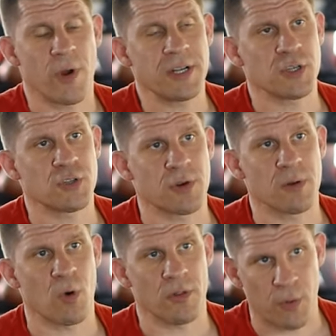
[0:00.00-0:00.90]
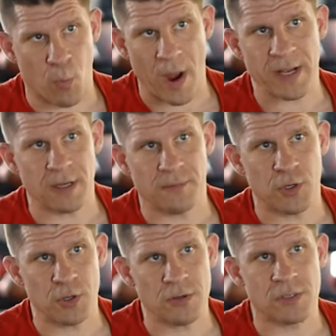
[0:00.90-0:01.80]
registering the weight you've
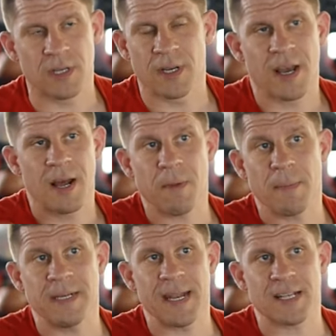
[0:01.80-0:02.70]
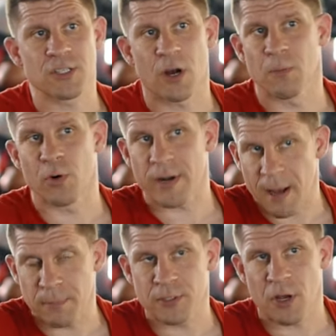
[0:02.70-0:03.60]
used, and maybe next time or a
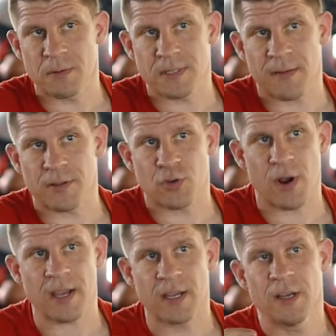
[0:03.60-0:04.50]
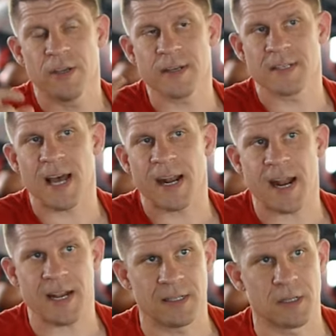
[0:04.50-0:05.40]
couple of times down the track, you can start
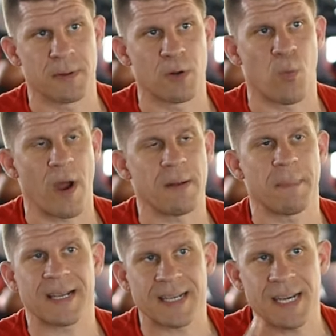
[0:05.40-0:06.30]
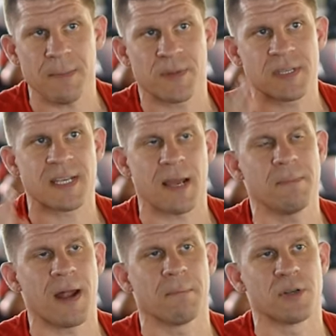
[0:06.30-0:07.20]
adding a little bit of weight, but keep the
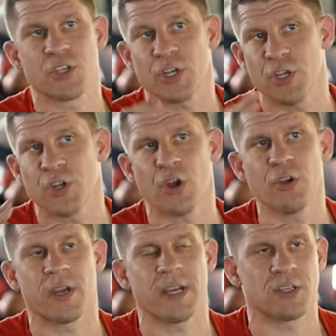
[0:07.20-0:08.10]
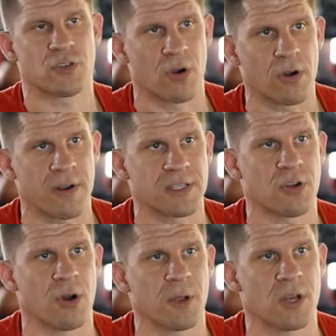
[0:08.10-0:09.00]
same number so you know you're getting stronger as
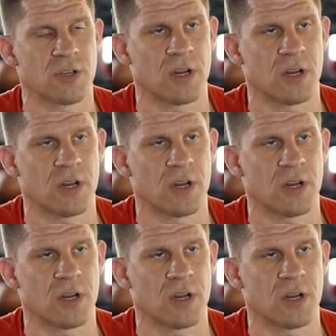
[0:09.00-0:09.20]
time goes